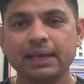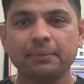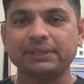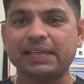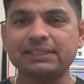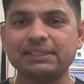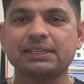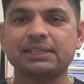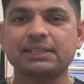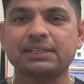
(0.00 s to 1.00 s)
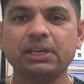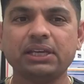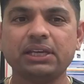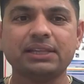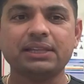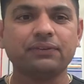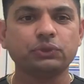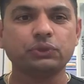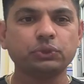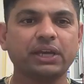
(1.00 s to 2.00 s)
But that doesn't mean that if you
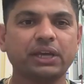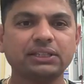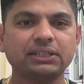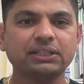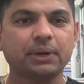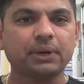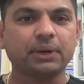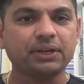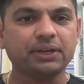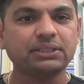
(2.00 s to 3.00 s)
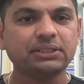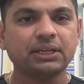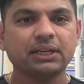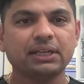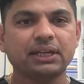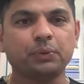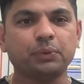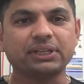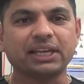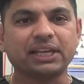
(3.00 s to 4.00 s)
don't do anything about it, it will get
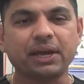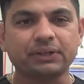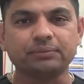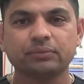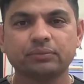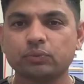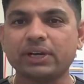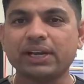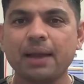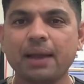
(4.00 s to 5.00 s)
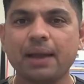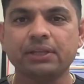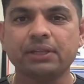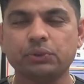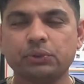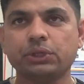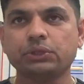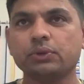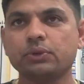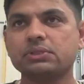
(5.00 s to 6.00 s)
better. What happened during
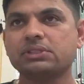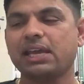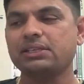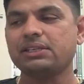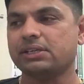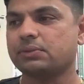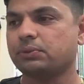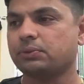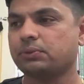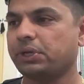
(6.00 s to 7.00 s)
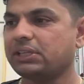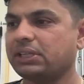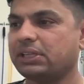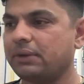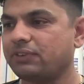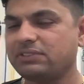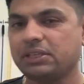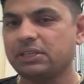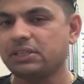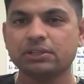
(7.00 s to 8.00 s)
those stages, during the 15
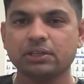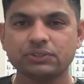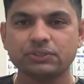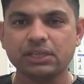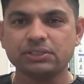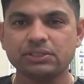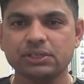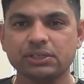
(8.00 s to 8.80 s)
month of stages,